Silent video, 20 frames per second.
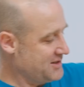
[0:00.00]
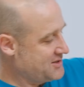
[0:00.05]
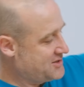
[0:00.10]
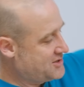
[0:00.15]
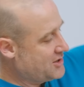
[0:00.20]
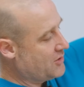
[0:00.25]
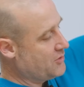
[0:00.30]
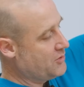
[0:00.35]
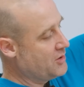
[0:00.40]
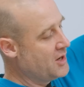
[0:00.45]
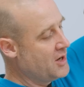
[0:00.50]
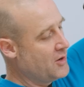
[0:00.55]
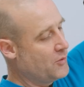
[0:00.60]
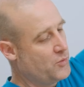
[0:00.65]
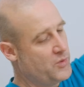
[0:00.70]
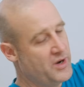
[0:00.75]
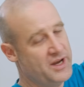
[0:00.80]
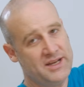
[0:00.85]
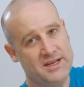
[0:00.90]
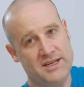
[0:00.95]
so
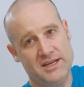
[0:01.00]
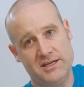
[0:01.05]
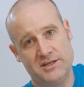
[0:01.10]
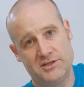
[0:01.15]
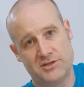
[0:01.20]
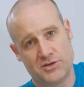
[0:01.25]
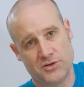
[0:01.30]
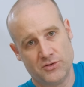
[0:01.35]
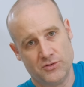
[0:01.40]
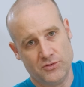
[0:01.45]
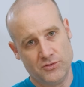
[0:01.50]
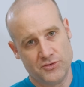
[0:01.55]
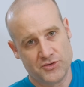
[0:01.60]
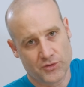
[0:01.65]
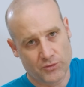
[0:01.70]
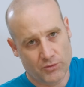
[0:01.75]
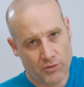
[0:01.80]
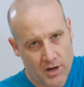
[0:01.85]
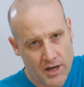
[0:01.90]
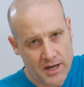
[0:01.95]
we need to
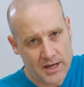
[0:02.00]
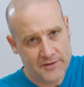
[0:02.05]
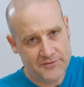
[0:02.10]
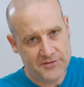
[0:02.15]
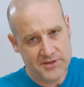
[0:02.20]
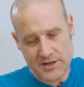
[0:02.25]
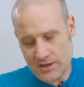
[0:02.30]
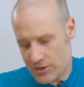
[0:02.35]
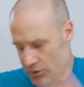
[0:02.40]
derive the